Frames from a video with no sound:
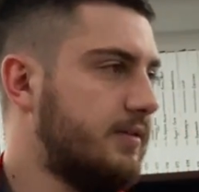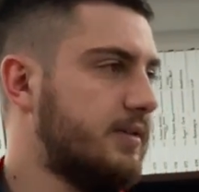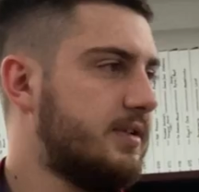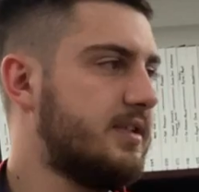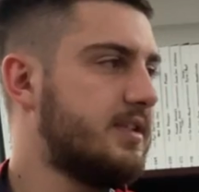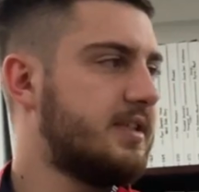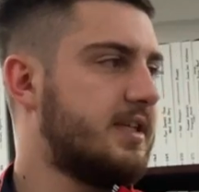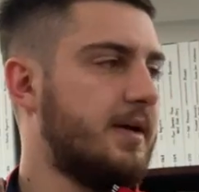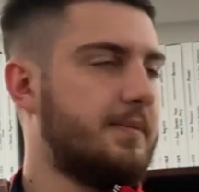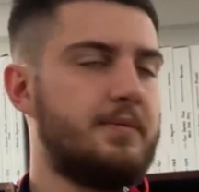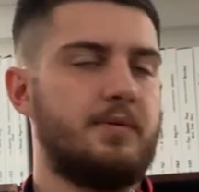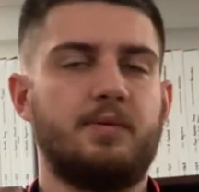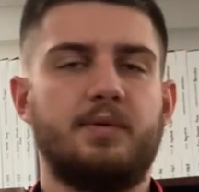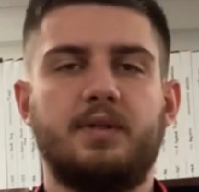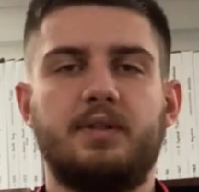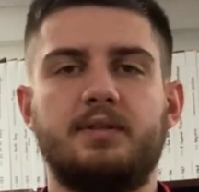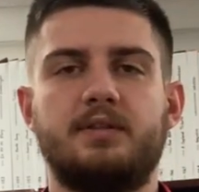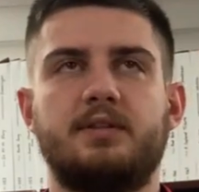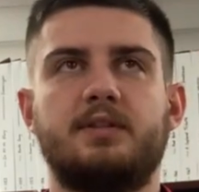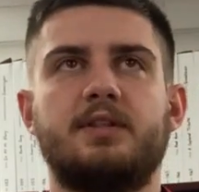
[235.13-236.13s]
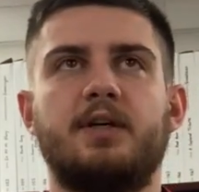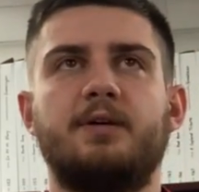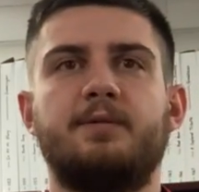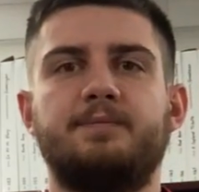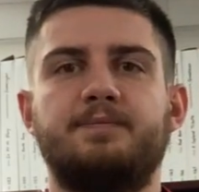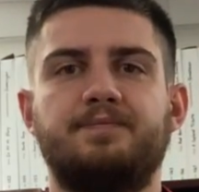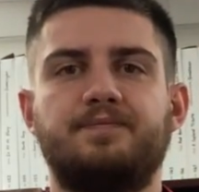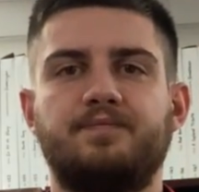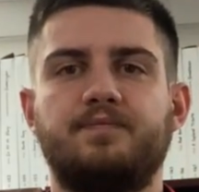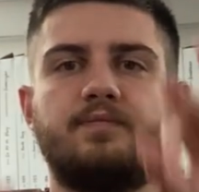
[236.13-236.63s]
skipped one.
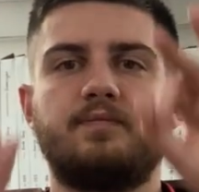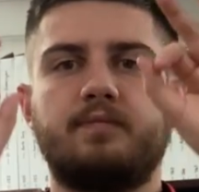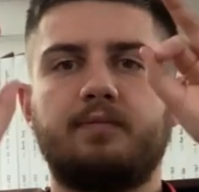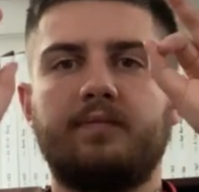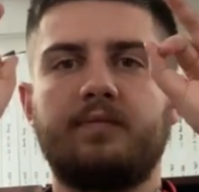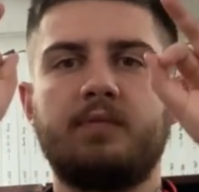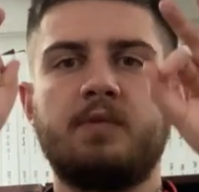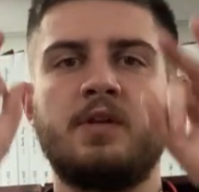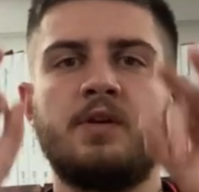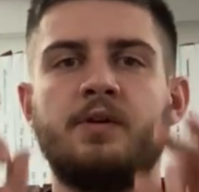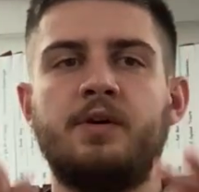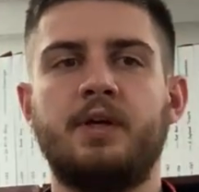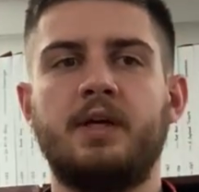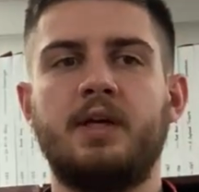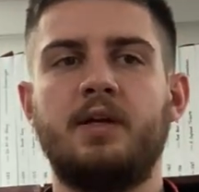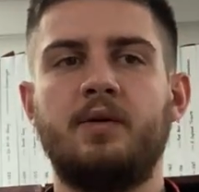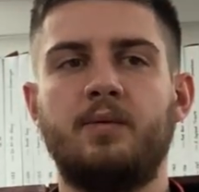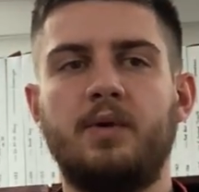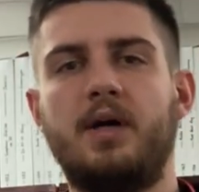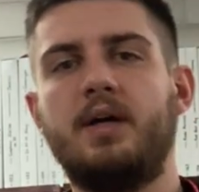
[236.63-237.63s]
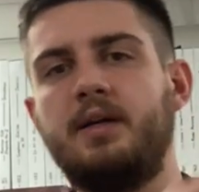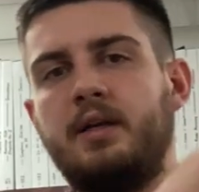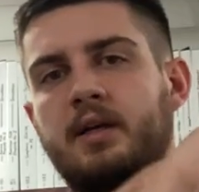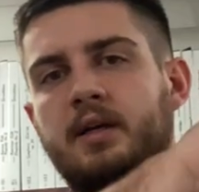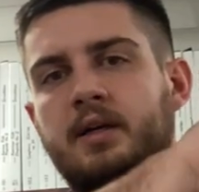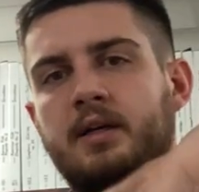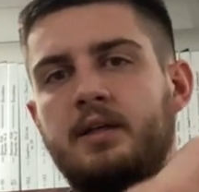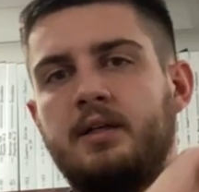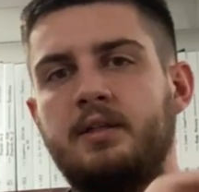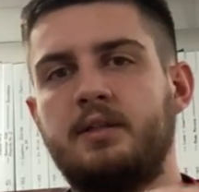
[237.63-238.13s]
So in 1,
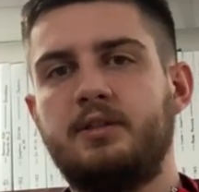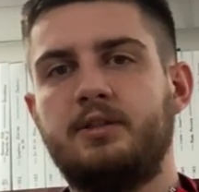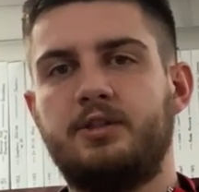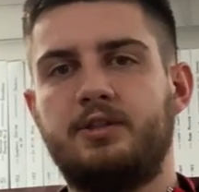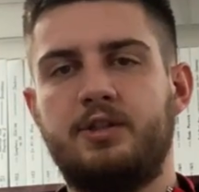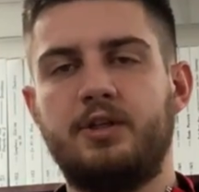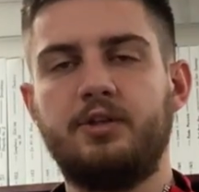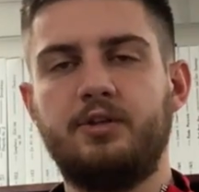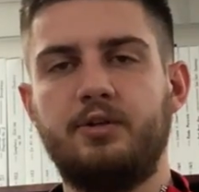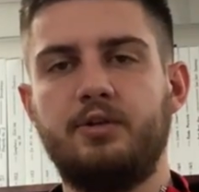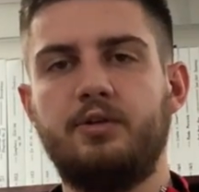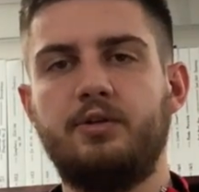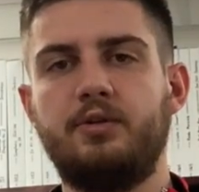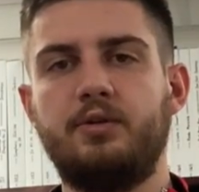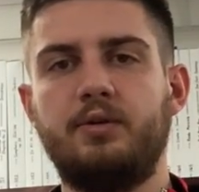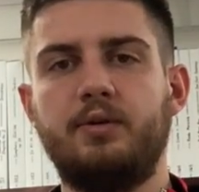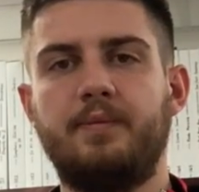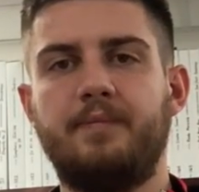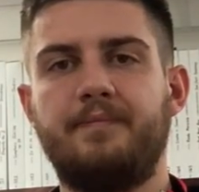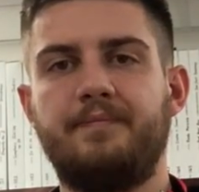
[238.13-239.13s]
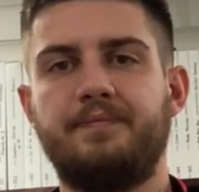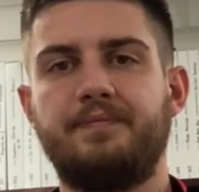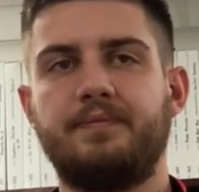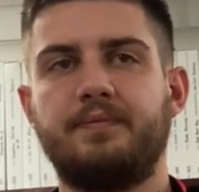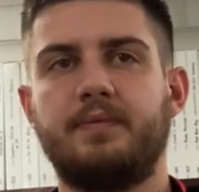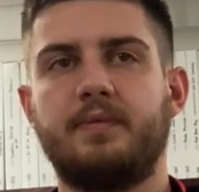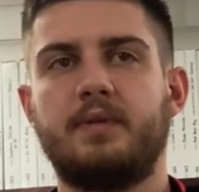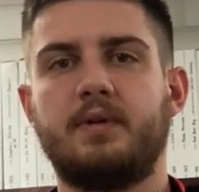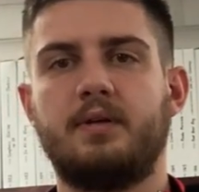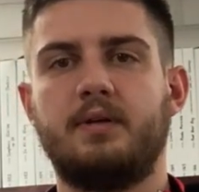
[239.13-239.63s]
2.
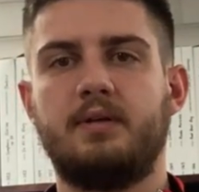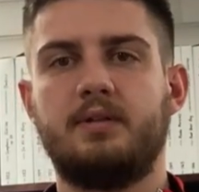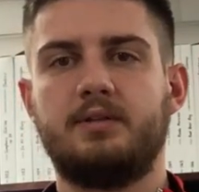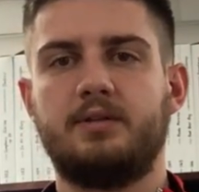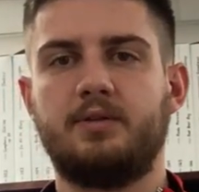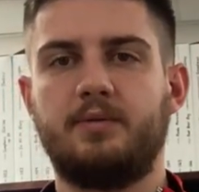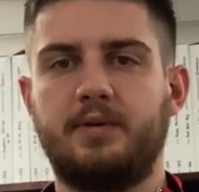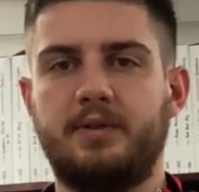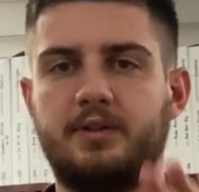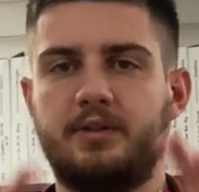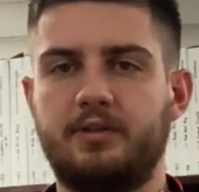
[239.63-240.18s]
So when